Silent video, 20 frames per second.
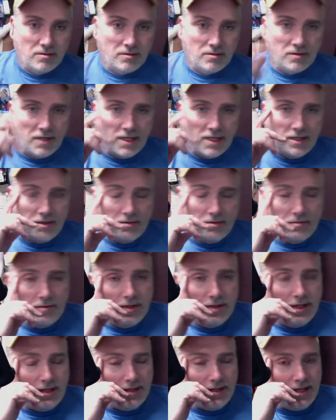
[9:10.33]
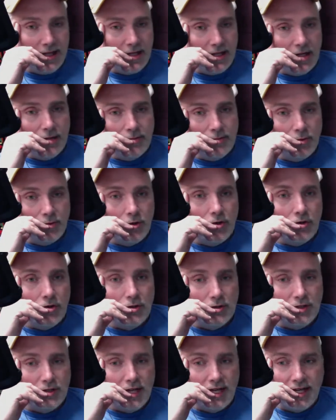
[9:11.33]
And they come raw
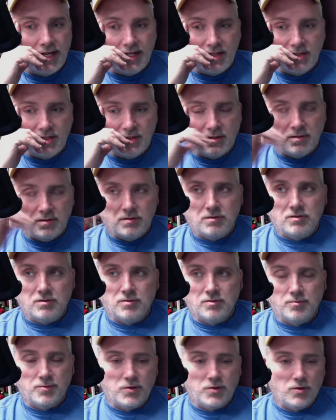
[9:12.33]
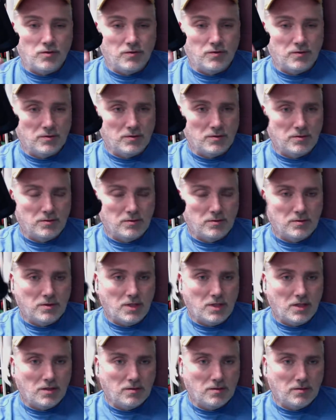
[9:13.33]
cast and they're beautiful.
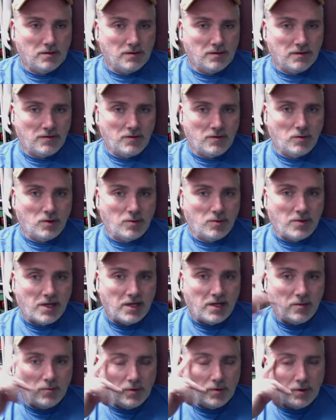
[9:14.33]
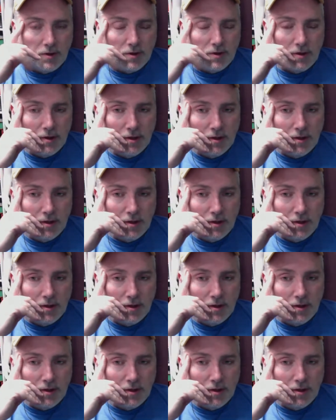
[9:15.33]
You know, if you want to paint one.